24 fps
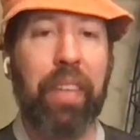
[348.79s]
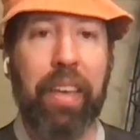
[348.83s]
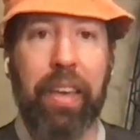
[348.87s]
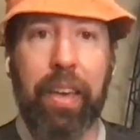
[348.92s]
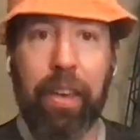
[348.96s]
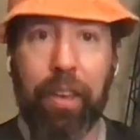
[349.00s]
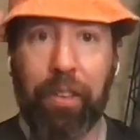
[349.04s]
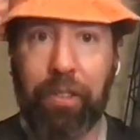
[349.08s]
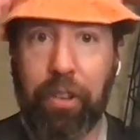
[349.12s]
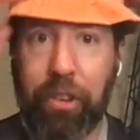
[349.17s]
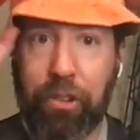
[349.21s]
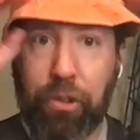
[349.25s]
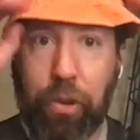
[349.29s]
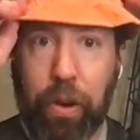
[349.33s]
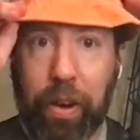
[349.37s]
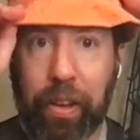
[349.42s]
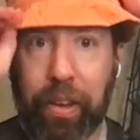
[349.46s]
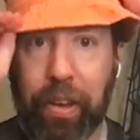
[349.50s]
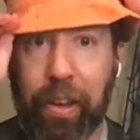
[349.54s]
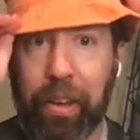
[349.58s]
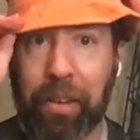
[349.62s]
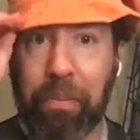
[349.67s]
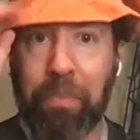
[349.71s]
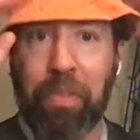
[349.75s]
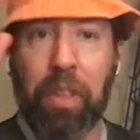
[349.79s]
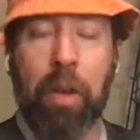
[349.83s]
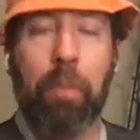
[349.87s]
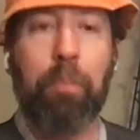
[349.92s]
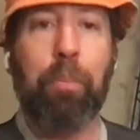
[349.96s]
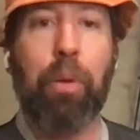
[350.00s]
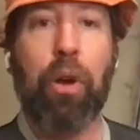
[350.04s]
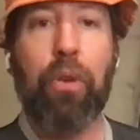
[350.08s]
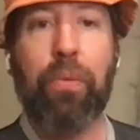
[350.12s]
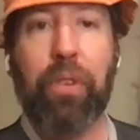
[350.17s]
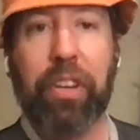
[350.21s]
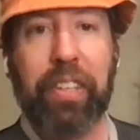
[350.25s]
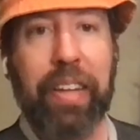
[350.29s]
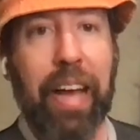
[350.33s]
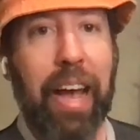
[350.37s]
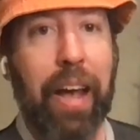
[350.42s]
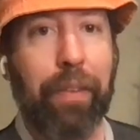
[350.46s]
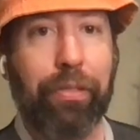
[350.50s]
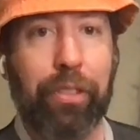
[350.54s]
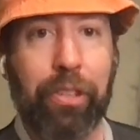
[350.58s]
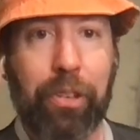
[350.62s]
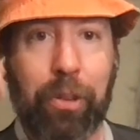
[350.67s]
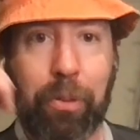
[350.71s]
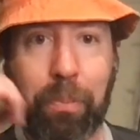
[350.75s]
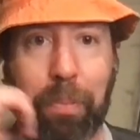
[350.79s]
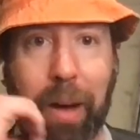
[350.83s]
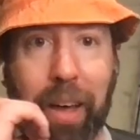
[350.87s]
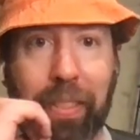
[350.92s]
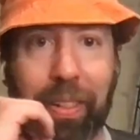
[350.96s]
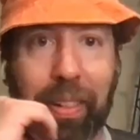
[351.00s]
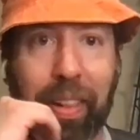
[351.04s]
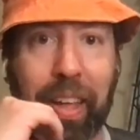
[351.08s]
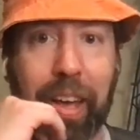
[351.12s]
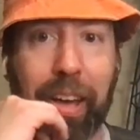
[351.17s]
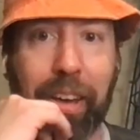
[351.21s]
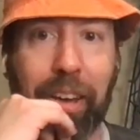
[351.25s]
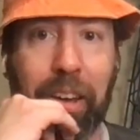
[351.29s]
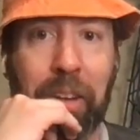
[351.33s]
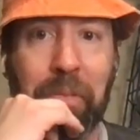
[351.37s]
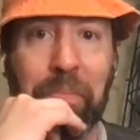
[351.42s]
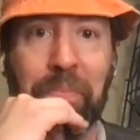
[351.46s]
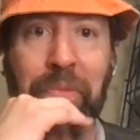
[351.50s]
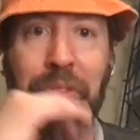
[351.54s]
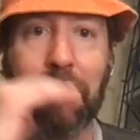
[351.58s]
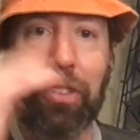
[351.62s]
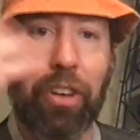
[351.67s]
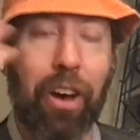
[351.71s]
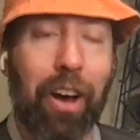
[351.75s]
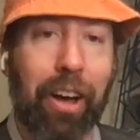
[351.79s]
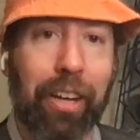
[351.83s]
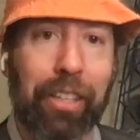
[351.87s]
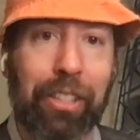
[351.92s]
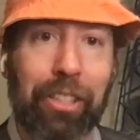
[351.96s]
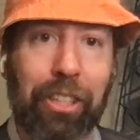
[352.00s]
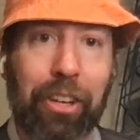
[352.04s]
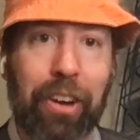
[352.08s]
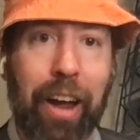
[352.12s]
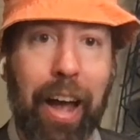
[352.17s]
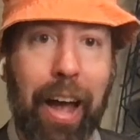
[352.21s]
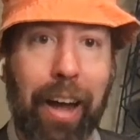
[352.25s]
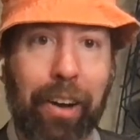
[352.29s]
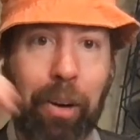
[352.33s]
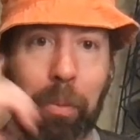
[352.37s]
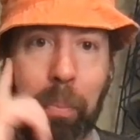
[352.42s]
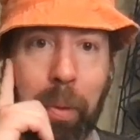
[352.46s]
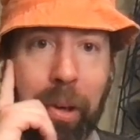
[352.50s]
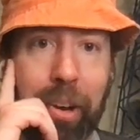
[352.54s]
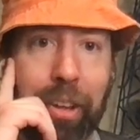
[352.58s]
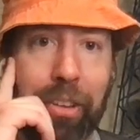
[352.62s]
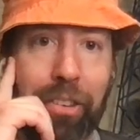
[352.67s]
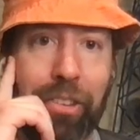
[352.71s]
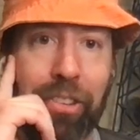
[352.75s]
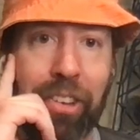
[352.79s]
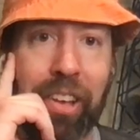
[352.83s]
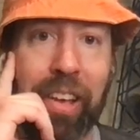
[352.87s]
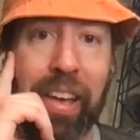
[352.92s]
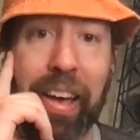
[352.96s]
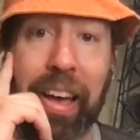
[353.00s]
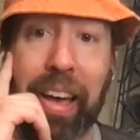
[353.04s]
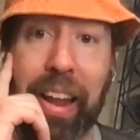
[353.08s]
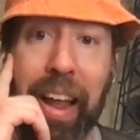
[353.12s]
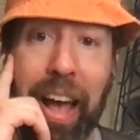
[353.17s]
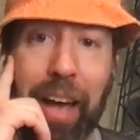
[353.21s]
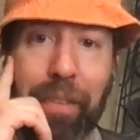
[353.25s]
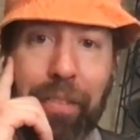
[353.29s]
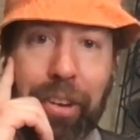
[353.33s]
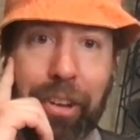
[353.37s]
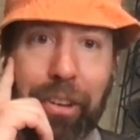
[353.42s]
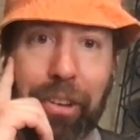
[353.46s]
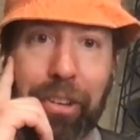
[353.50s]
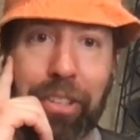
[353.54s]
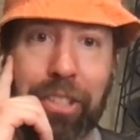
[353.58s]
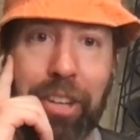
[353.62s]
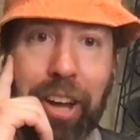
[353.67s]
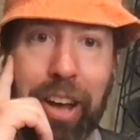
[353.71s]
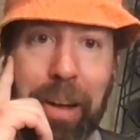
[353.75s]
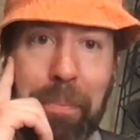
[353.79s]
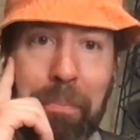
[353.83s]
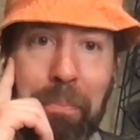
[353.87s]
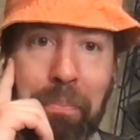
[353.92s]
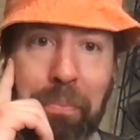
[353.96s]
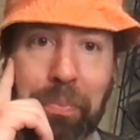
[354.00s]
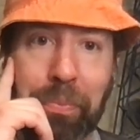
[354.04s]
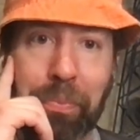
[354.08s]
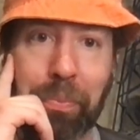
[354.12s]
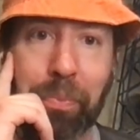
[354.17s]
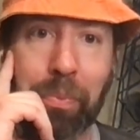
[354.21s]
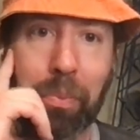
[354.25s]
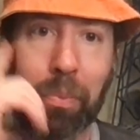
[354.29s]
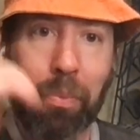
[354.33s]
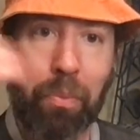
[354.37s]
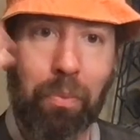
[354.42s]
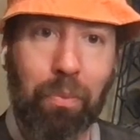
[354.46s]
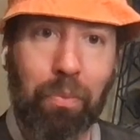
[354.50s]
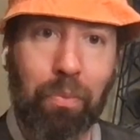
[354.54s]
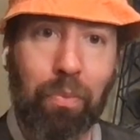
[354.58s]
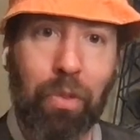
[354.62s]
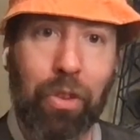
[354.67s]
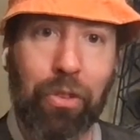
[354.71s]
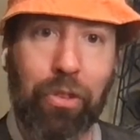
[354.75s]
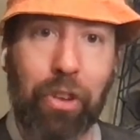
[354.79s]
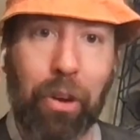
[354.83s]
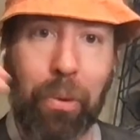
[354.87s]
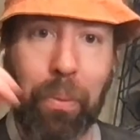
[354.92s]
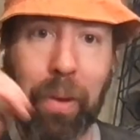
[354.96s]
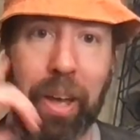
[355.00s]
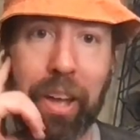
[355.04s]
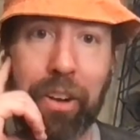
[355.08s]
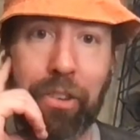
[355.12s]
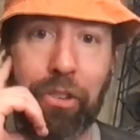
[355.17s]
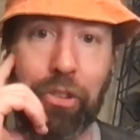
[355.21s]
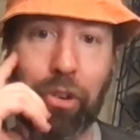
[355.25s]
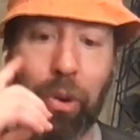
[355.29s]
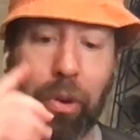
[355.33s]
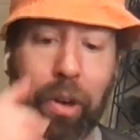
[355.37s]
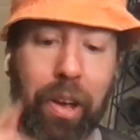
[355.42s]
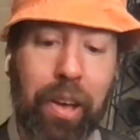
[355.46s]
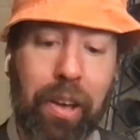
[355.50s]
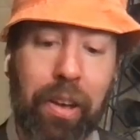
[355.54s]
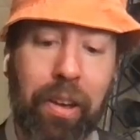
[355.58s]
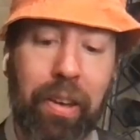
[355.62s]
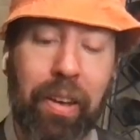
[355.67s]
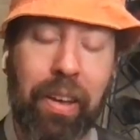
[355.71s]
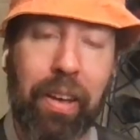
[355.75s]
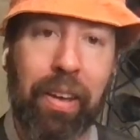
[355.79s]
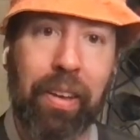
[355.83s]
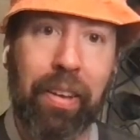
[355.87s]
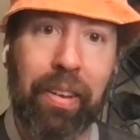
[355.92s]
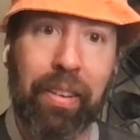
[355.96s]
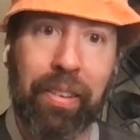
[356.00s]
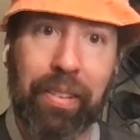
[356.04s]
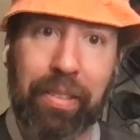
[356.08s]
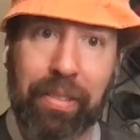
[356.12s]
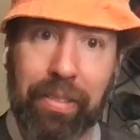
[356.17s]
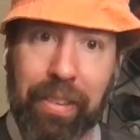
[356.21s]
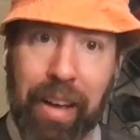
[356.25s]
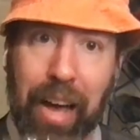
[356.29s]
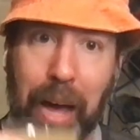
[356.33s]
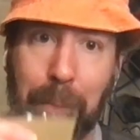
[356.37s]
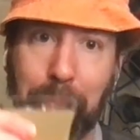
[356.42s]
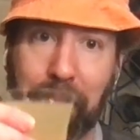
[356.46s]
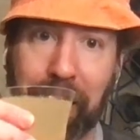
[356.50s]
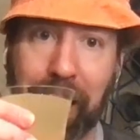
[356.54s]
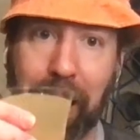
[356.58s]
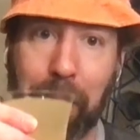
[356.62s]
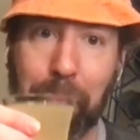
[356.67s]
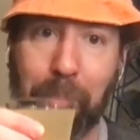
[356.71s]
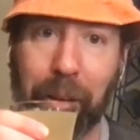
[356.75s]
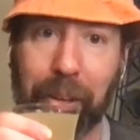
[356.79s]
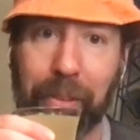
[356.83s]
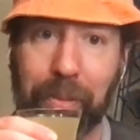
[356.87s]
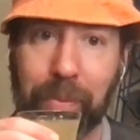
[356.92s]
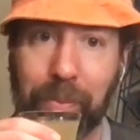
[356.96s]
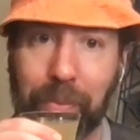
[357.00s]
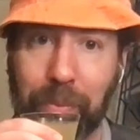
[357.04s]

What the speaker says: easy drinking, perfect afternoon by the lake, talking to your hacker buddies and having a good time. So enjoy. Happy camping.